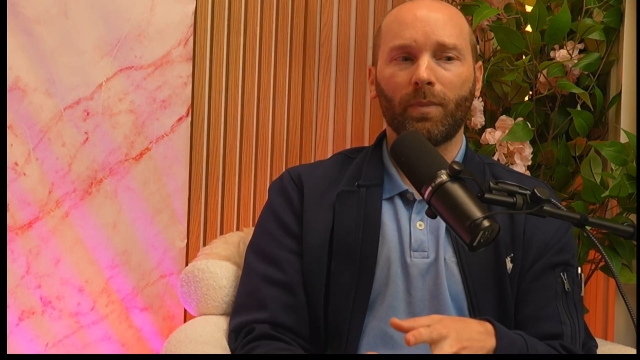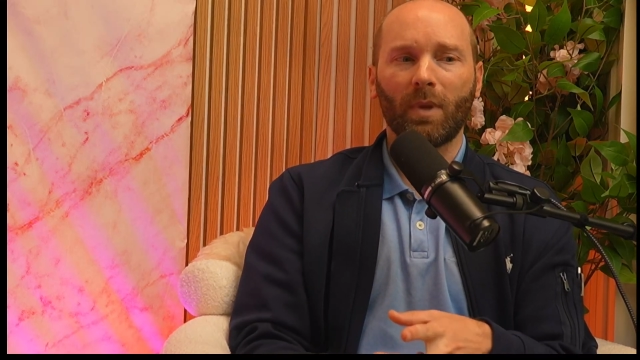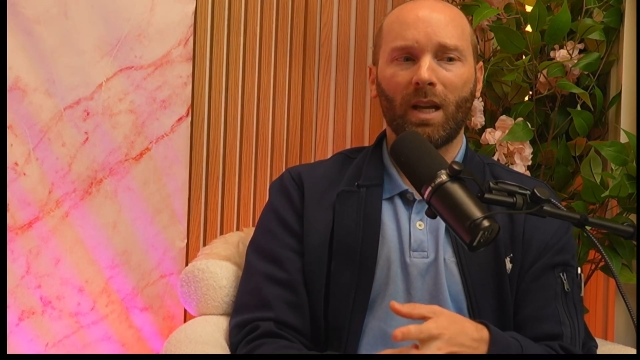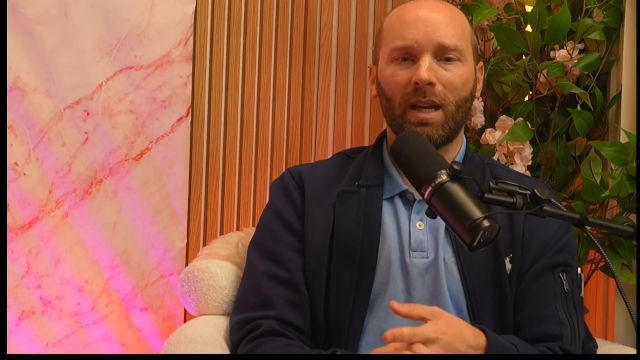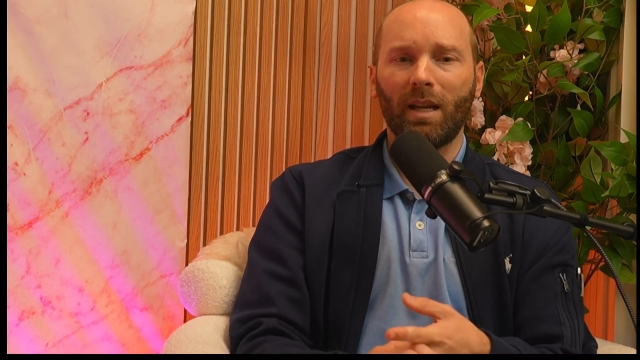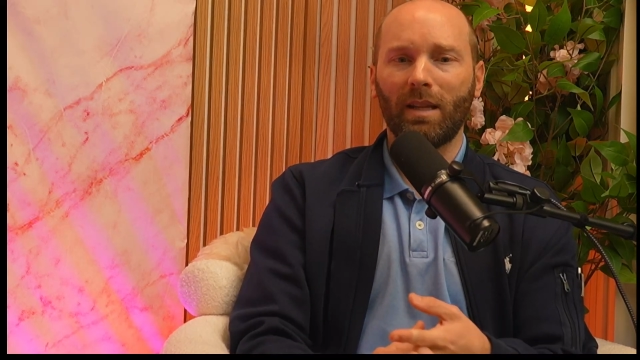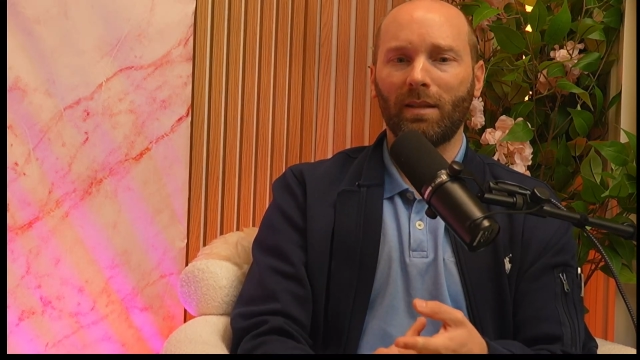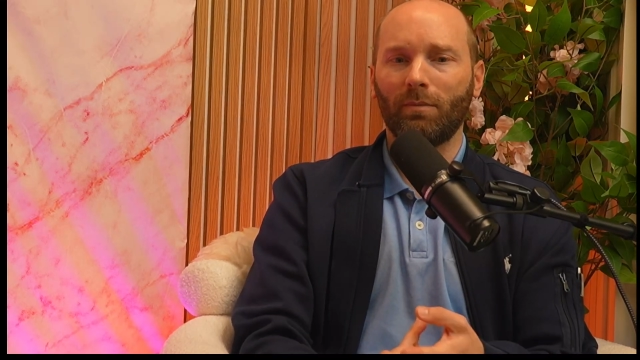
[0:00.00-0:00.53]

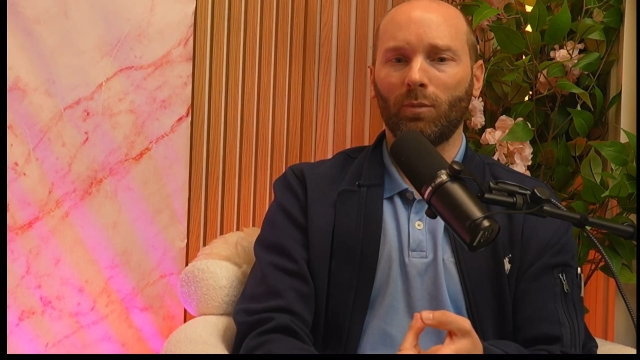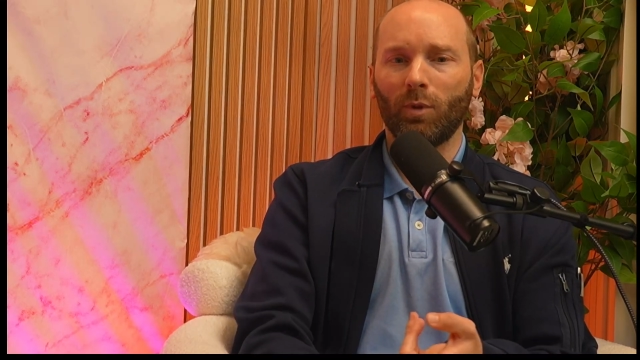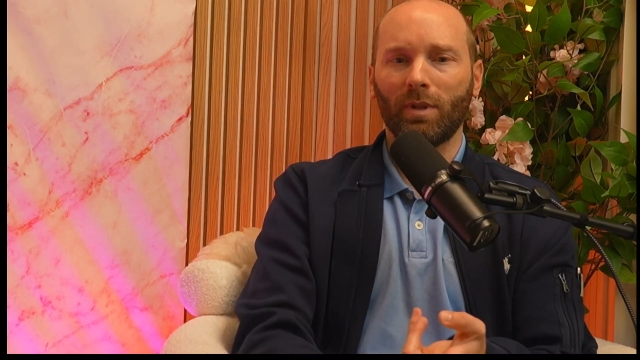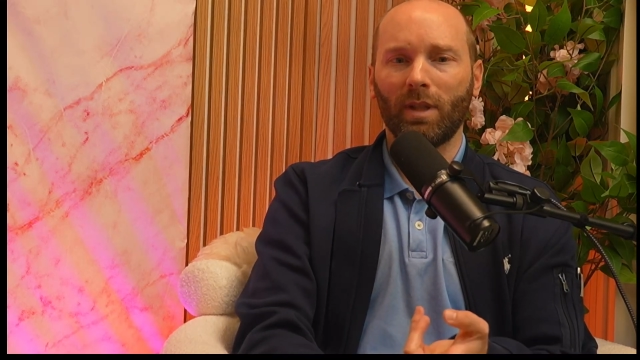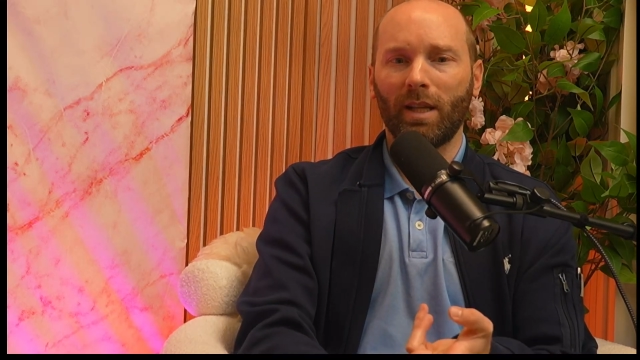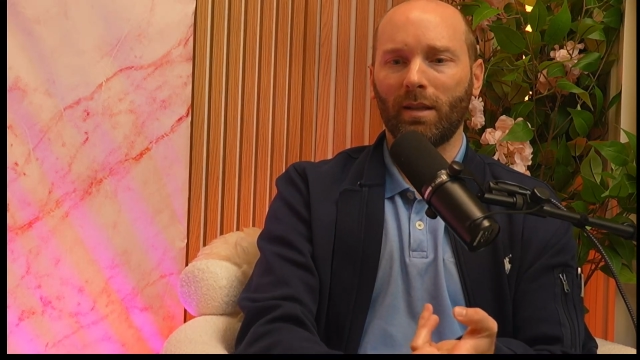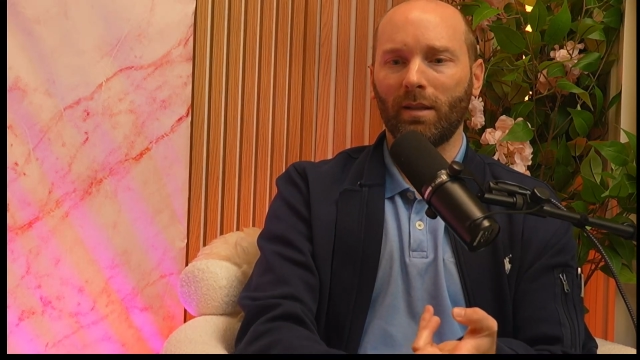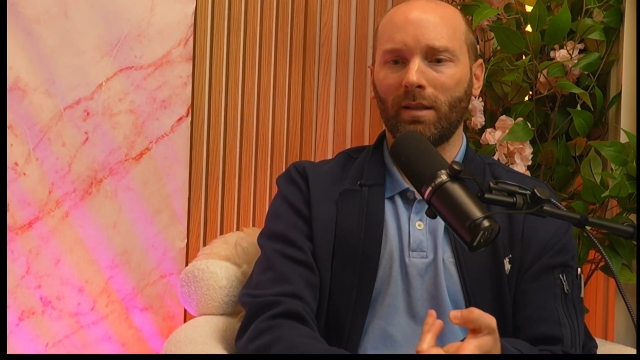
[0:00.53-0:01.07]
I was
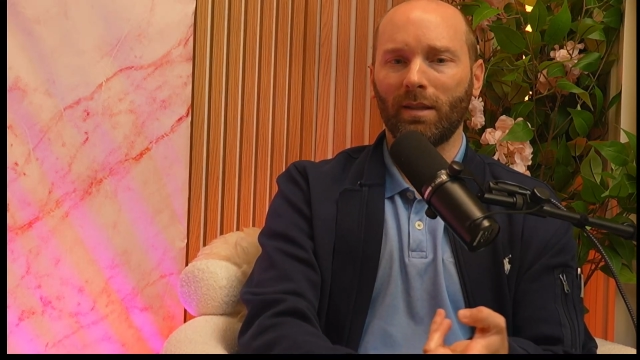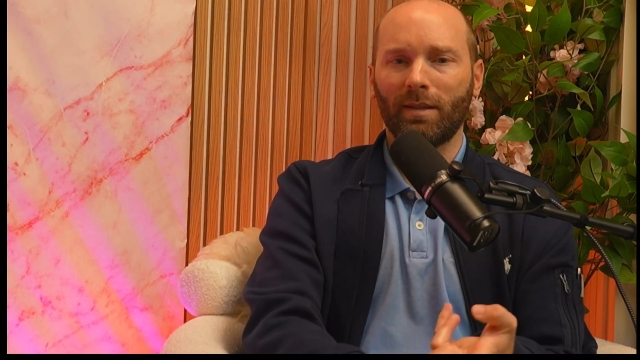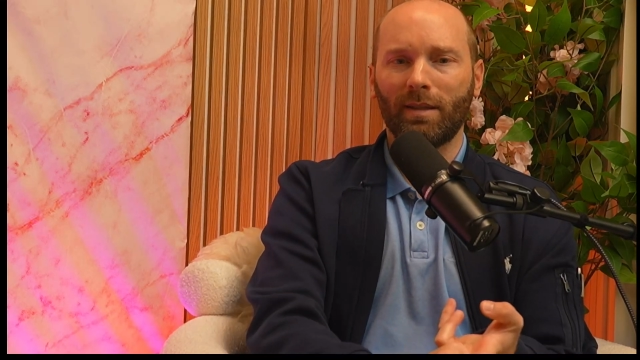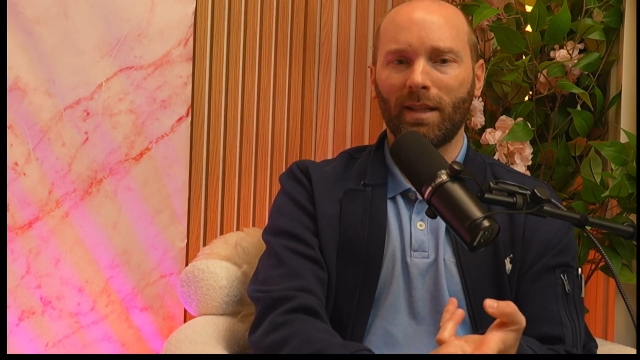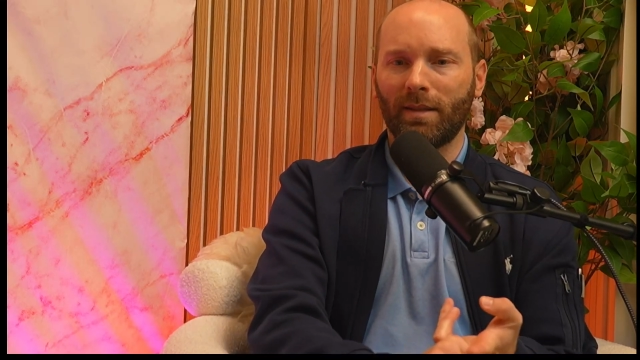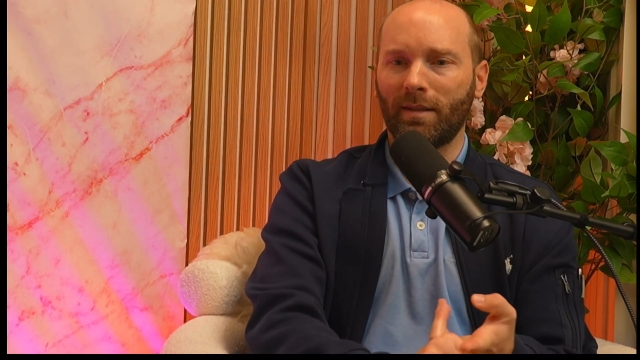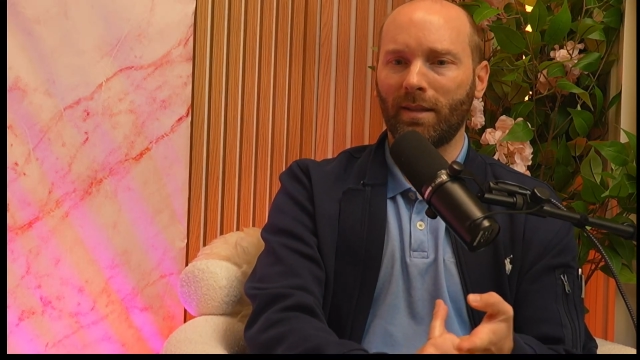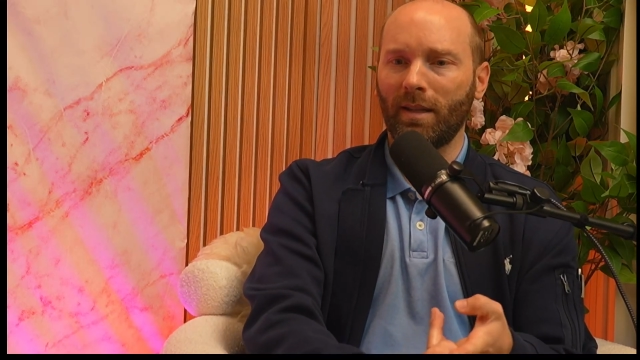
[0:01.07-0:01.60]
like an
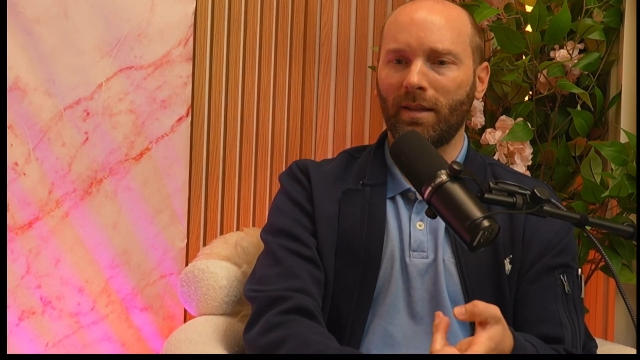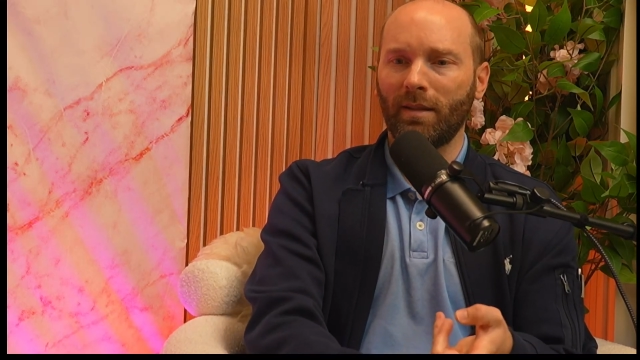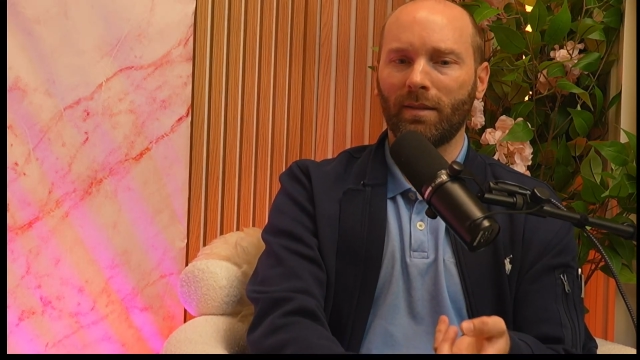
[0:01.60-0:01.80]
assistant